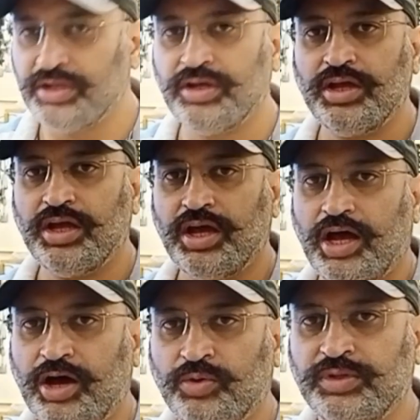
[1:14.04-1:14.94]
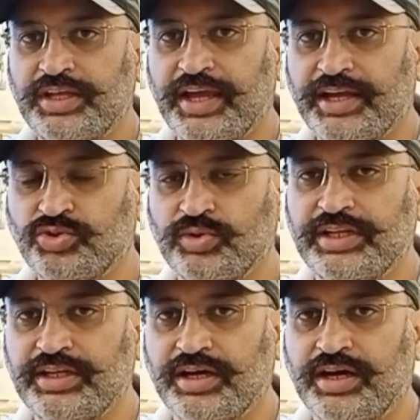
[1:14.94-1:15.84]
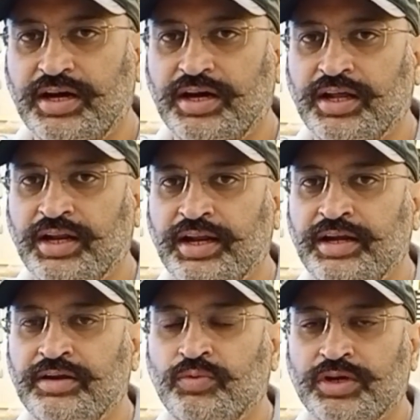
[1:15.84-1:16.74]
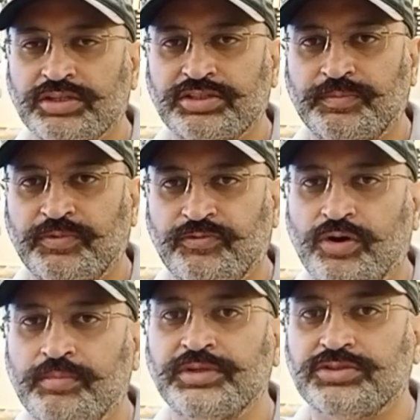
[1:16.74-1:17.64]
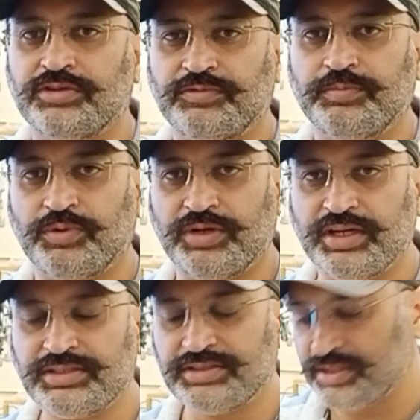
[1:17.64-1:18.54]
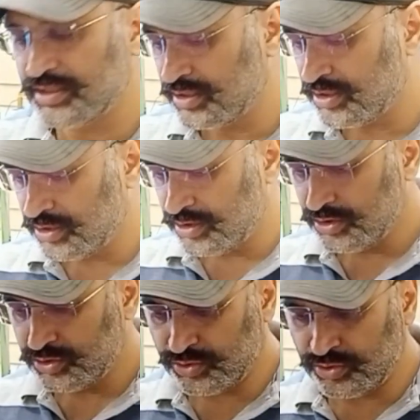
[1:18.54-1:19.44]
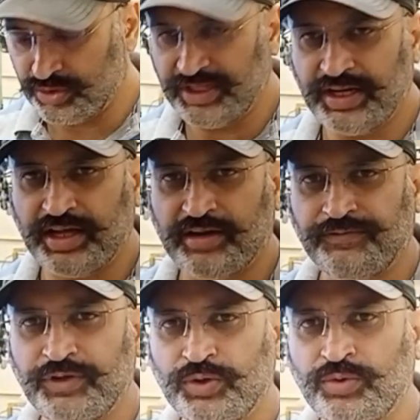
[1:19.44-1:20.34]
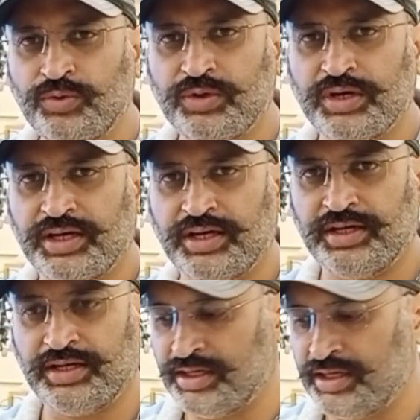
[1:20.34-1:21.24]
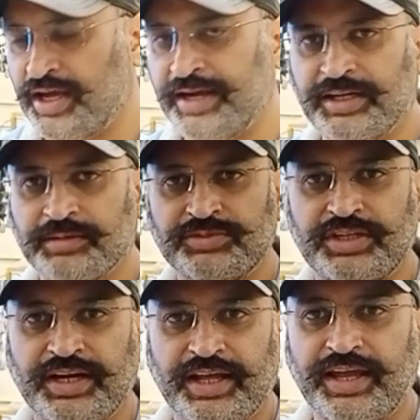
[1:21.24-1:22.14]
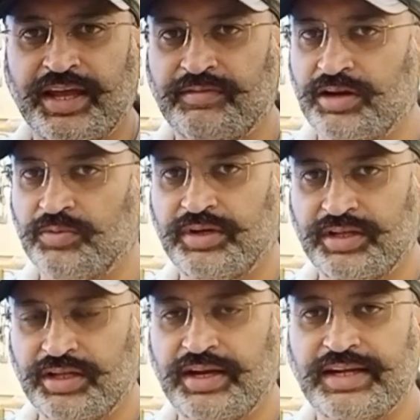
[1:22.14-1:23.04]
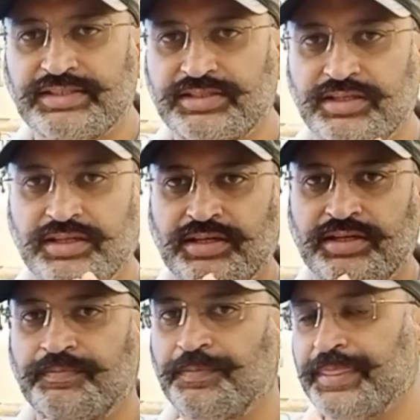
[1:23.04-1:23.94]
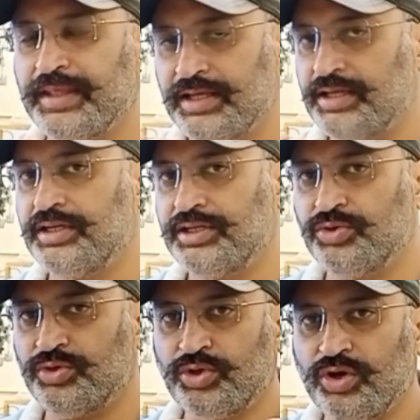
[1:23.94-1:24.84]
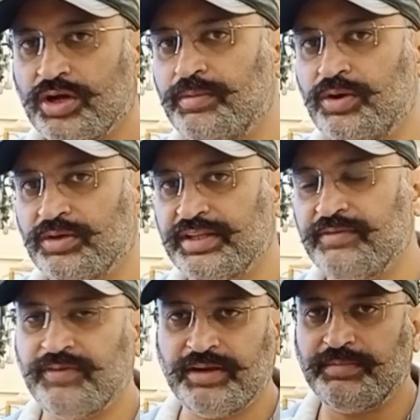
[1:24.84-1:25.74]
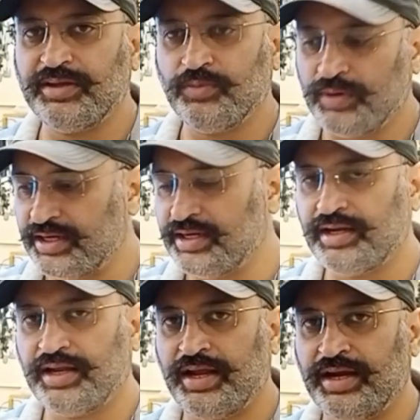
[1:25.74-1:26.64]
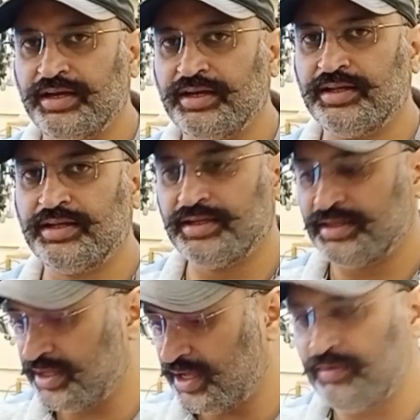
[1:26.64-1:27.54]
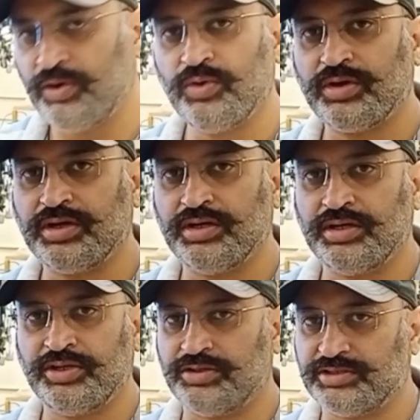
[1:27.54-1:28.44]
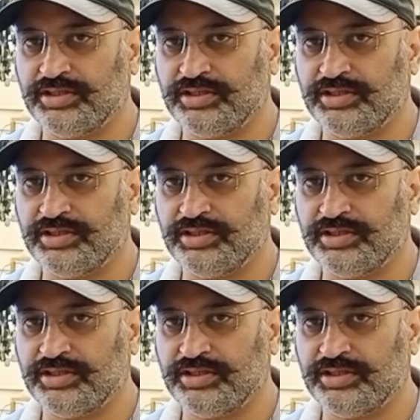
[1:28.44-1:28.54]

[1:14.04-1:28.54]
how they actually are and what is the performance of the products. So there are a few items that I have around here. Let's talk about them one by one and have a look yourself.